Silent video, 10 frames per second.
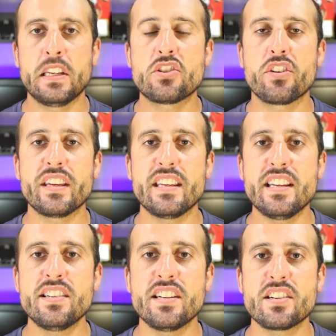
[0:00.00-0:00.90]
These are the
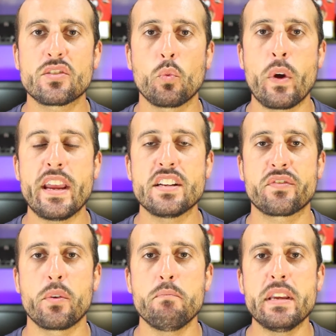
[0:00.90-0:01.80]
easiest ways
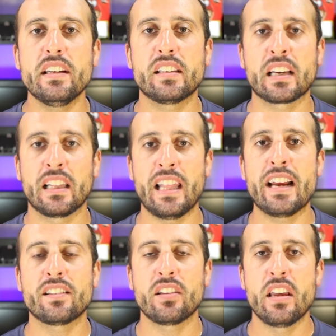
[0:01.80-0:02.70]
for me to
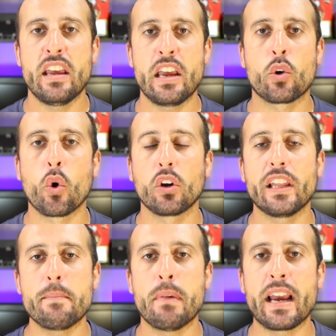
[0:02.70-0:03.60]
collect and
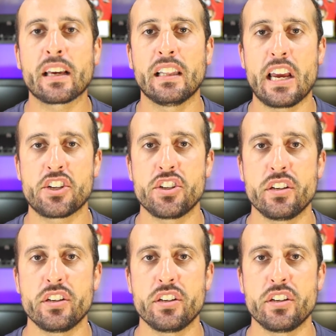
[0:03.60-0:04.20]
correlate my collection.